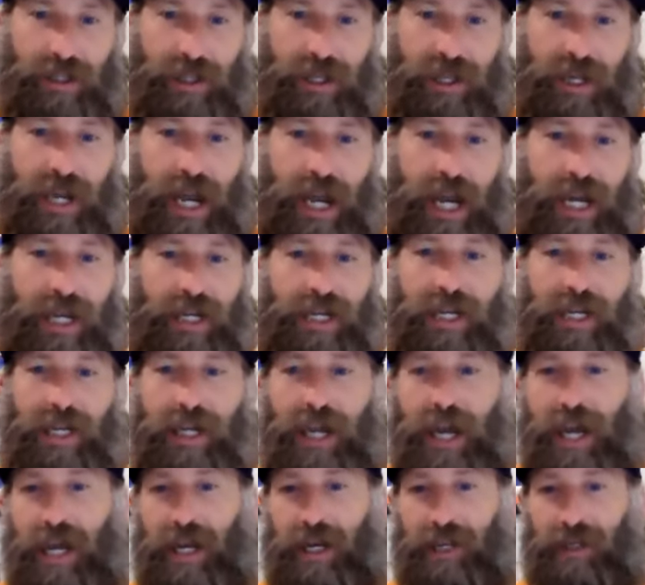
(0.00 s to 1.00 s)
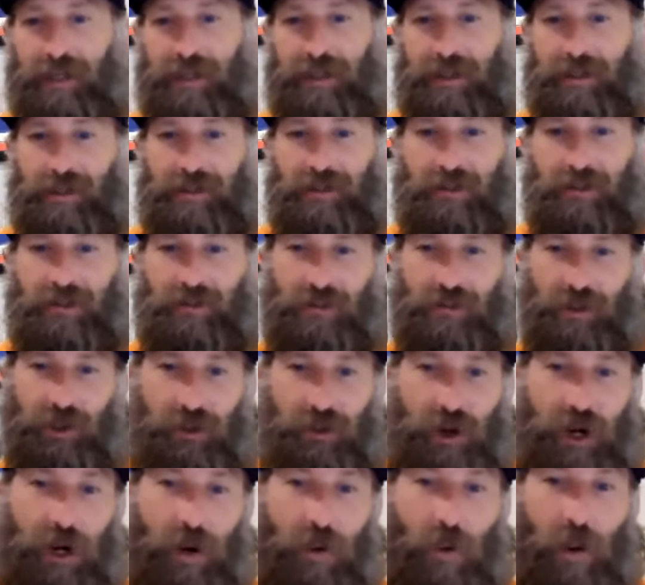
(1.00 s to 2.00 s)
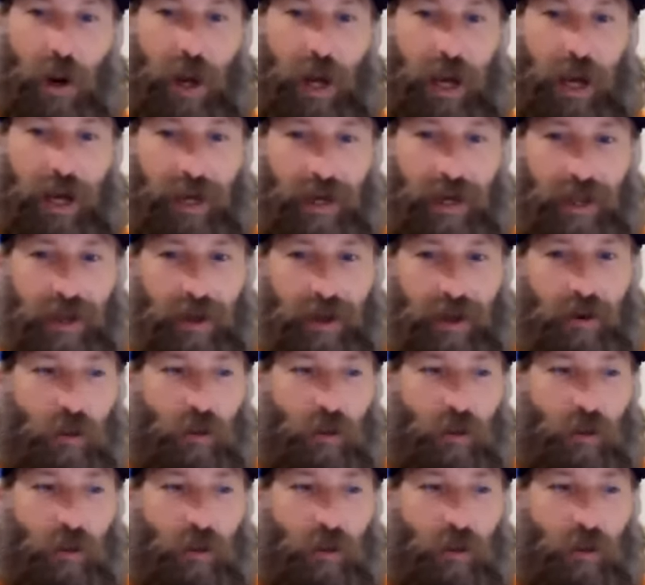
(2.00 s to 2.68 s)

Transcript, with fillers: in 90 days straight away